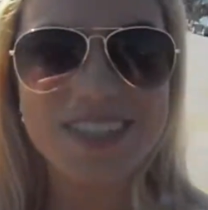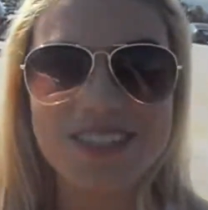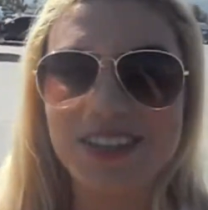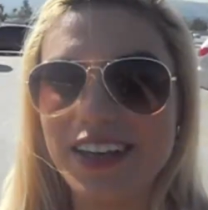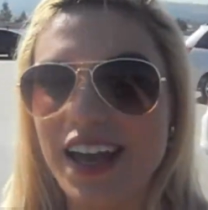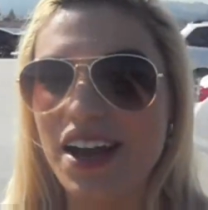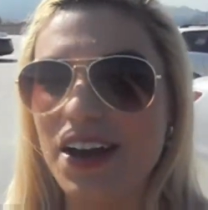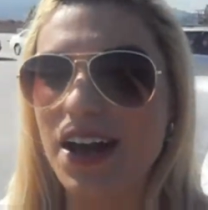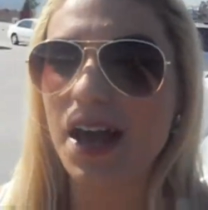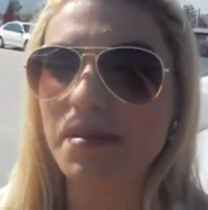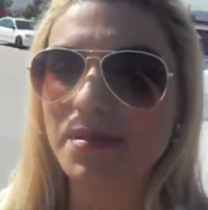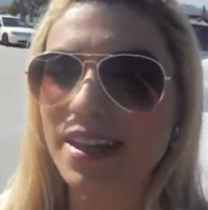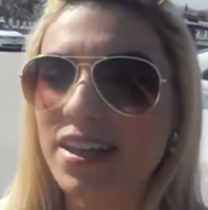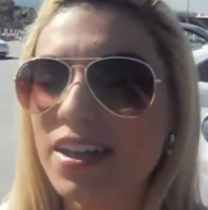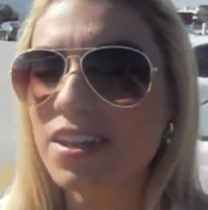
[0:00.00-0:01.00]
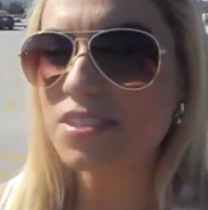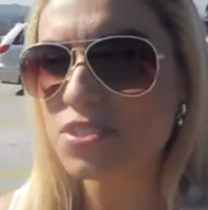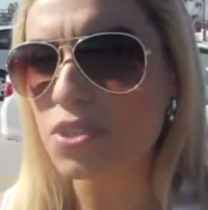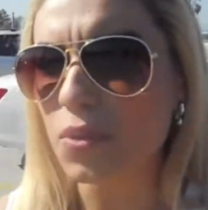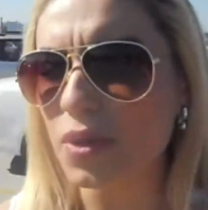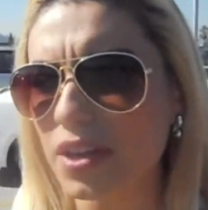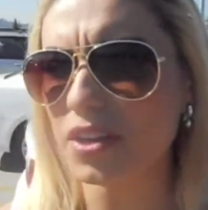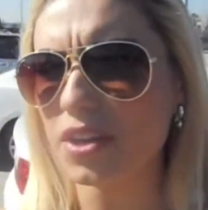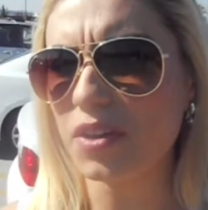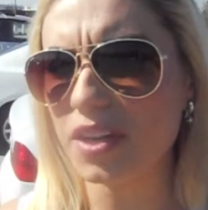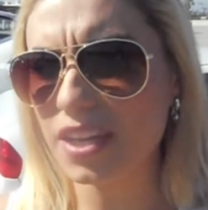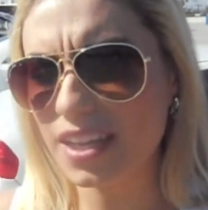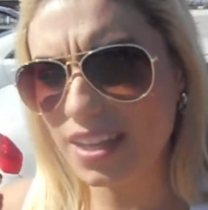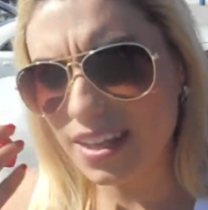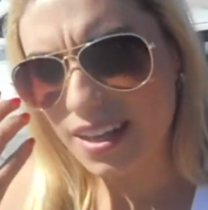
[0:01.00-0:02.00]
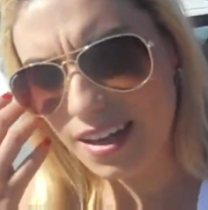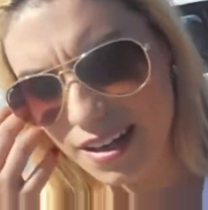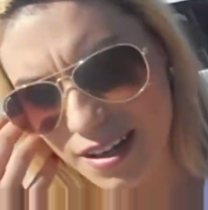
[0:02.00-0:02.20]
So yeah, I'm like so hungry already.